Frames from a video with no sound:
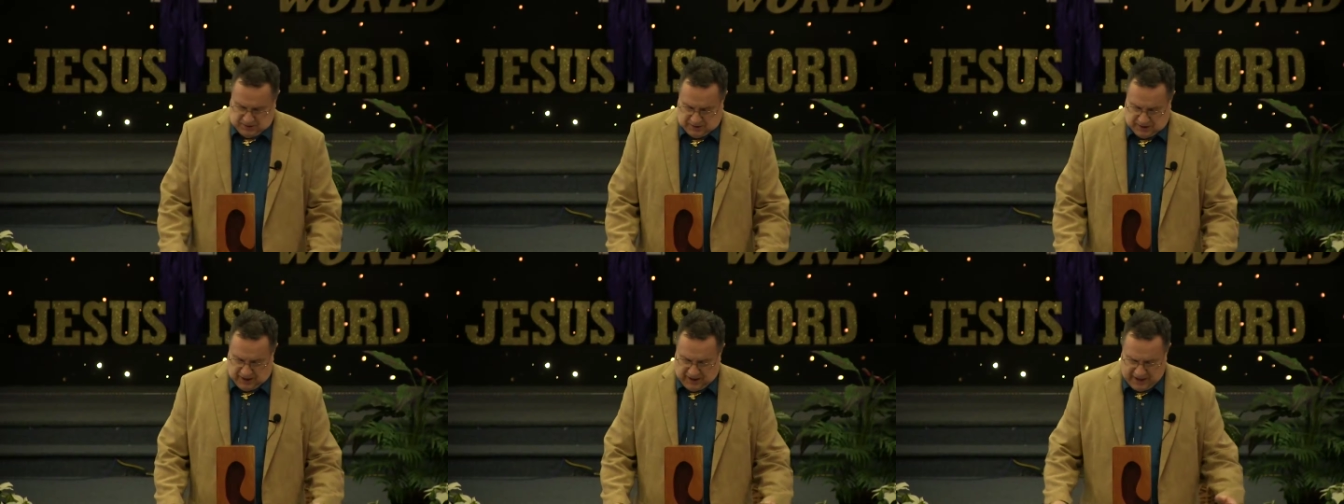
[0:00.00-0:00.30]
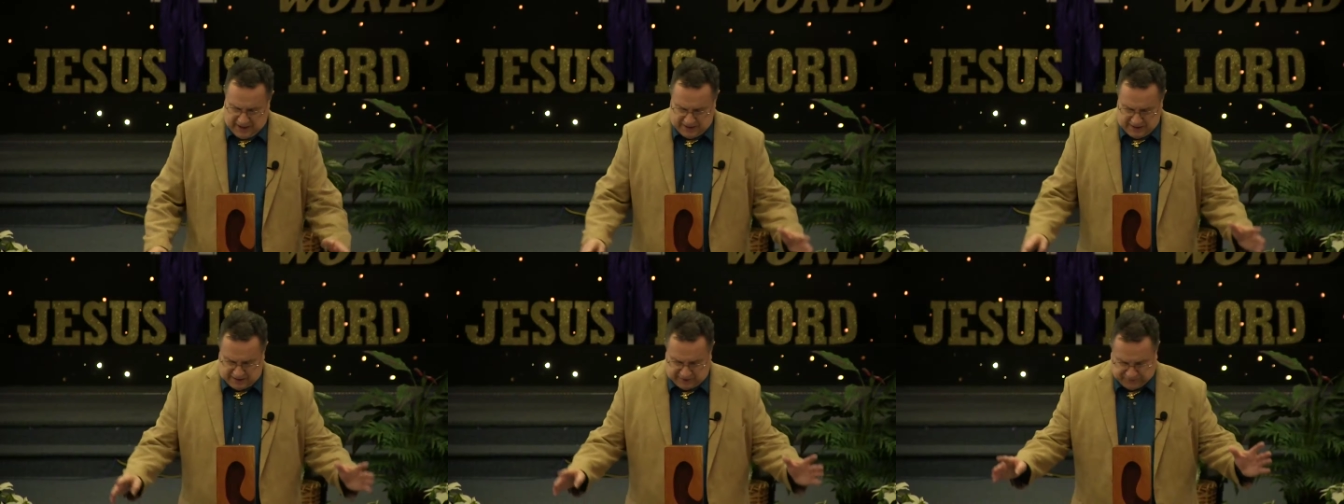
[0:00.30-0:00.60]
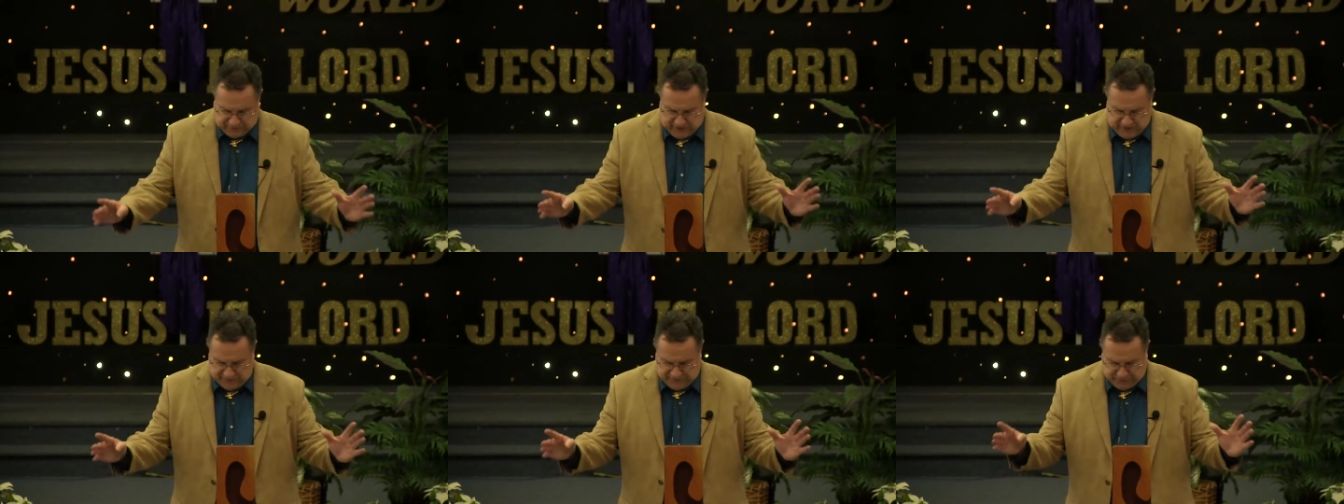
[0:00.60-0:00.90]
God is
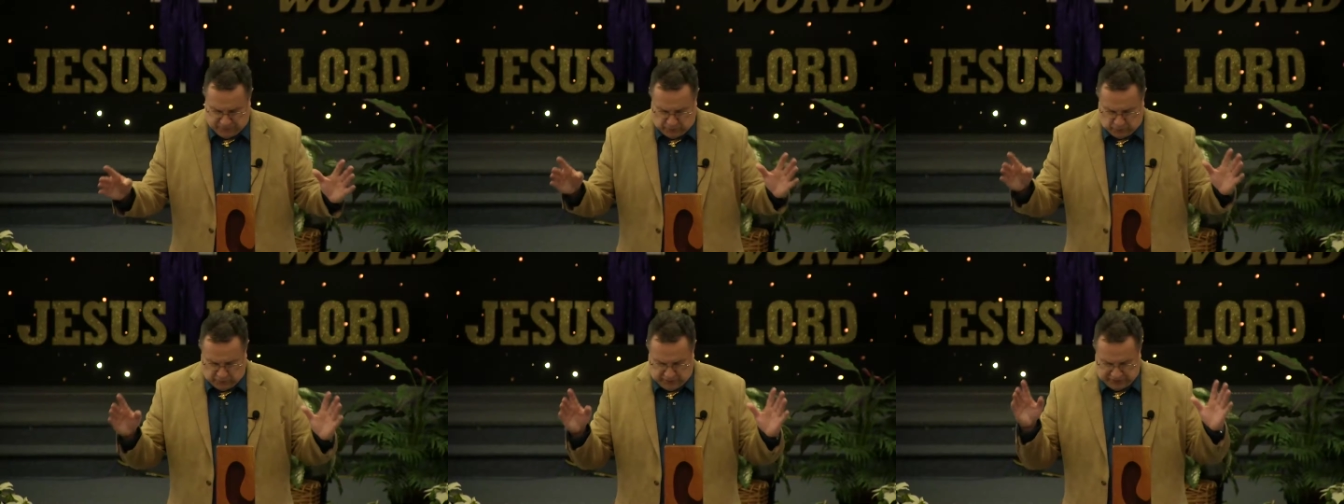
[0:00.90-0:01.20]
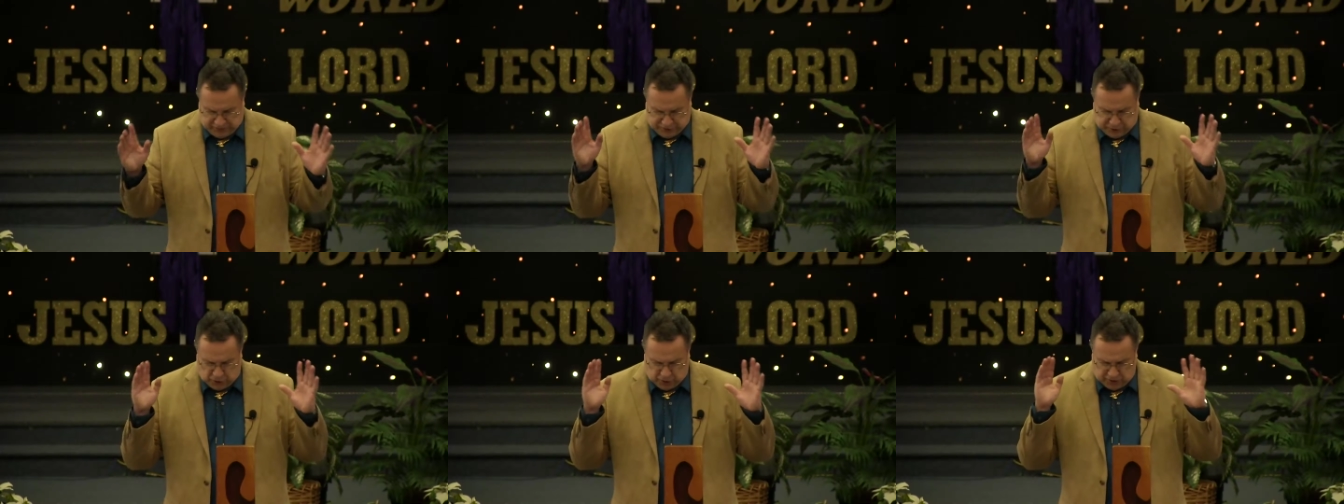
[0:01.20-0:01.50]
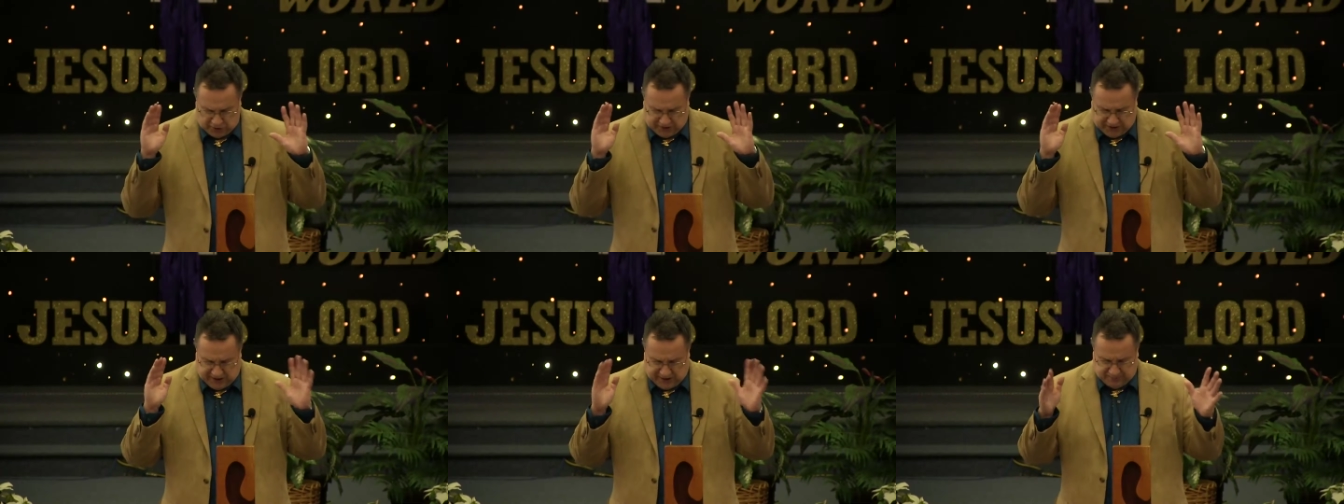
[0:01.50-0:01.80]
faithful with
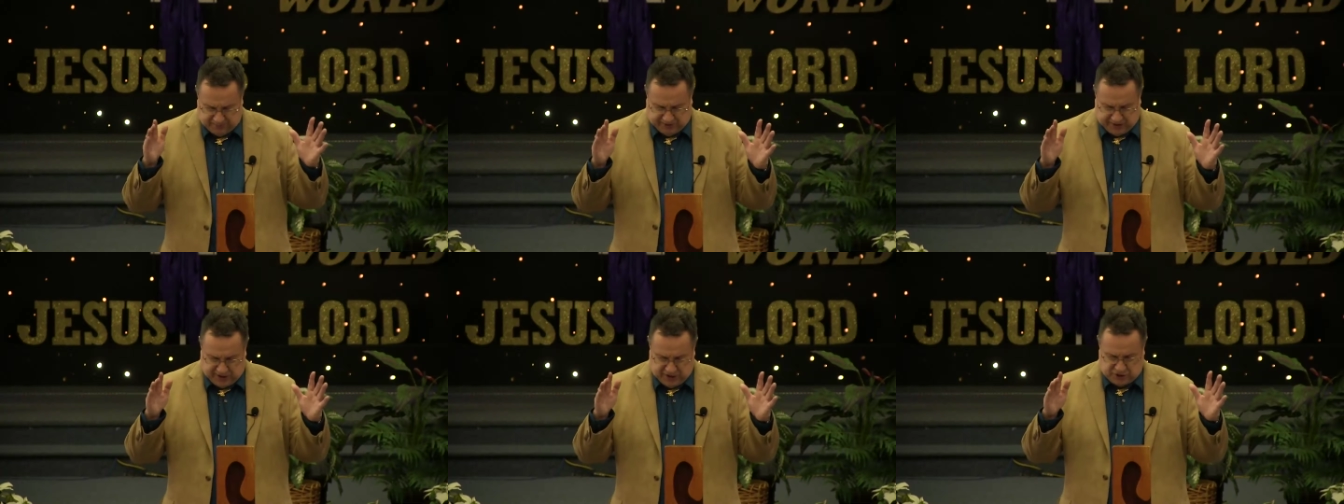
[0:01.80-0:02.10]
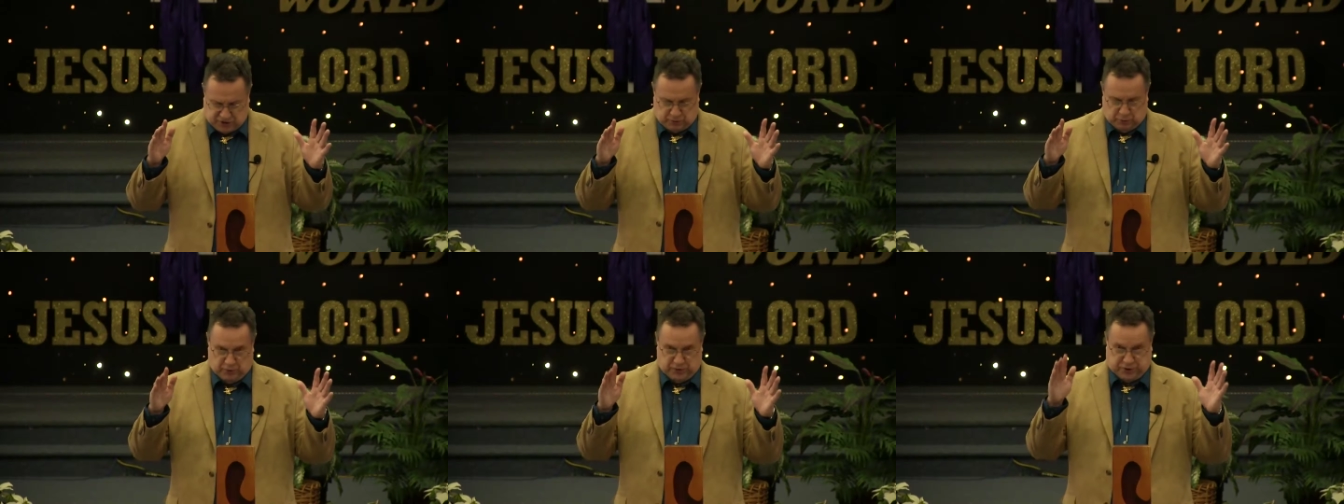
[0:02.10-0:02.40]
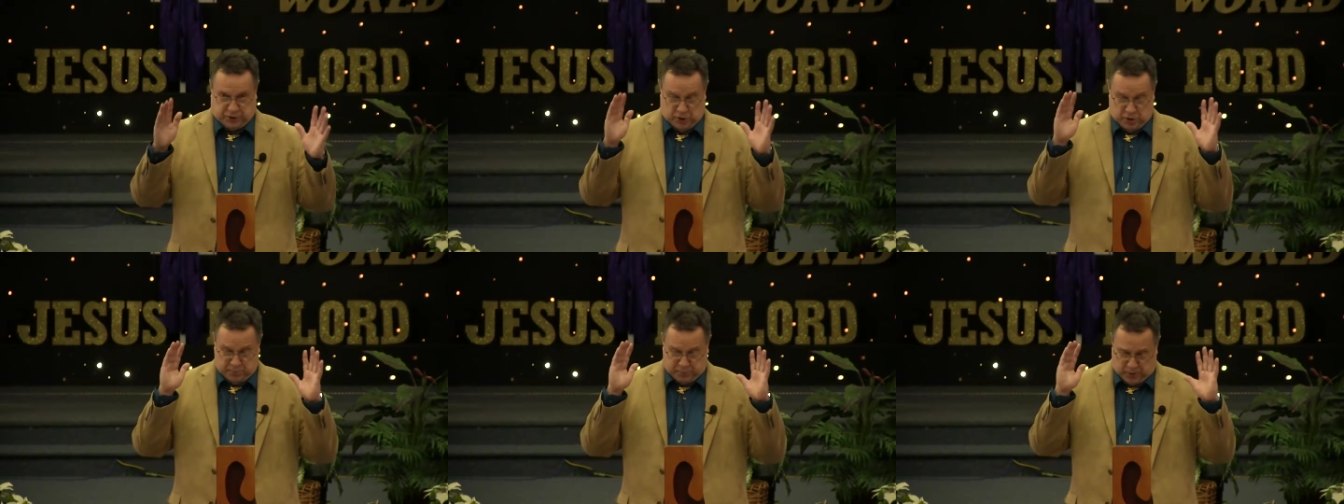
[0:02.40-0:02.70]
your temptation,
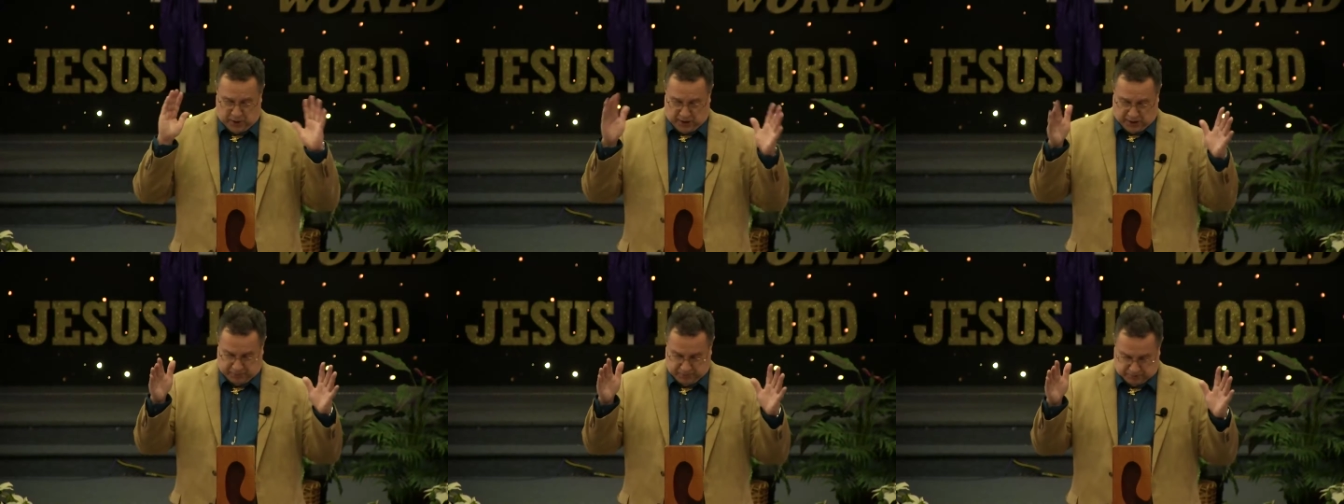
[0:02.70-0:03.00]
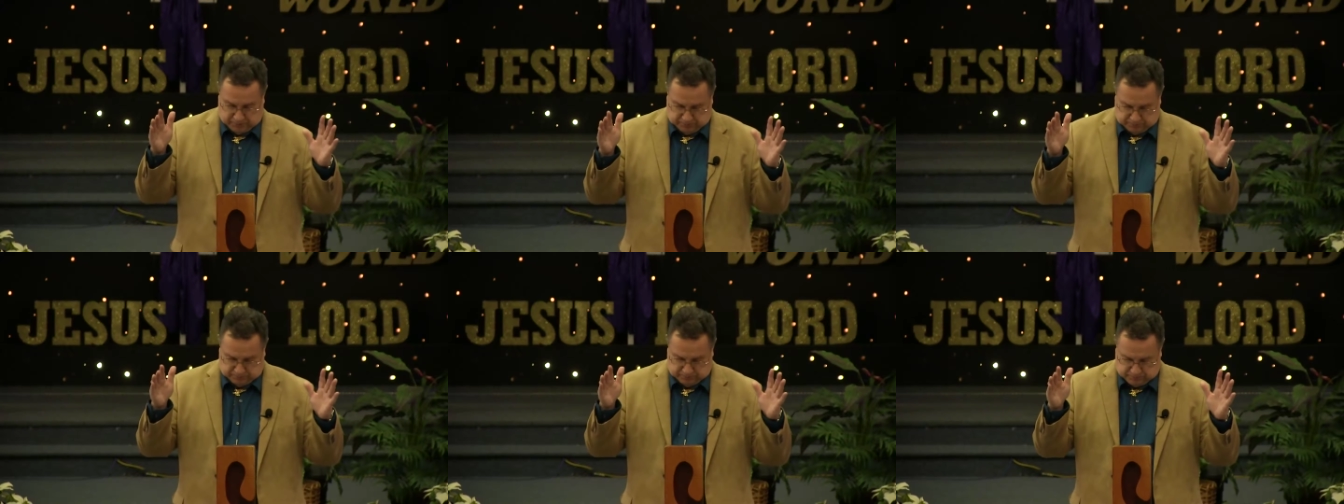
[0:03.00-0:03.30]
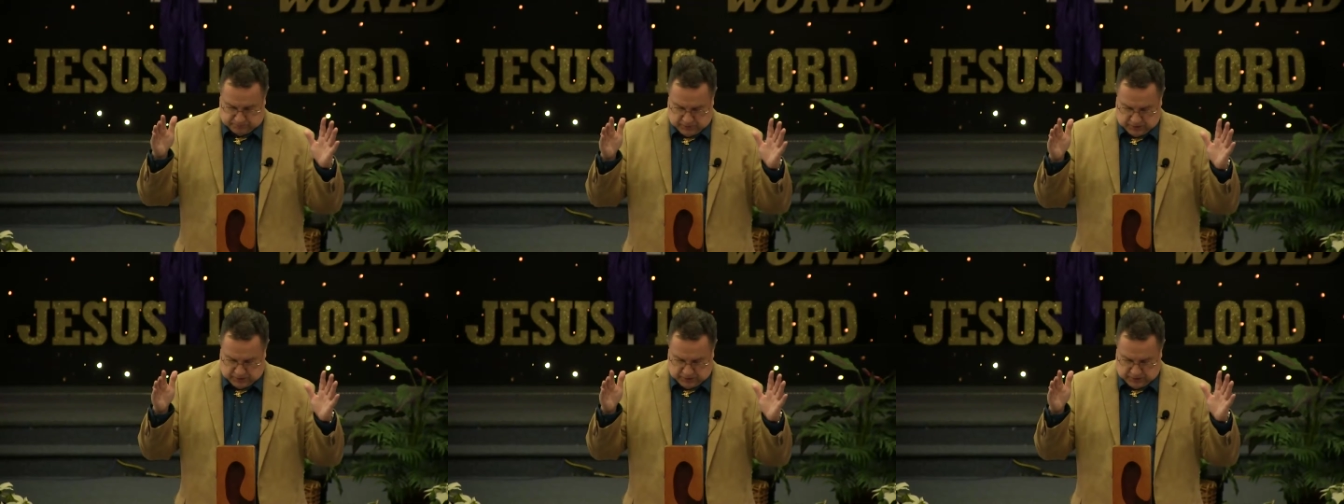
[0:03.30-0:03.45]
with your problem.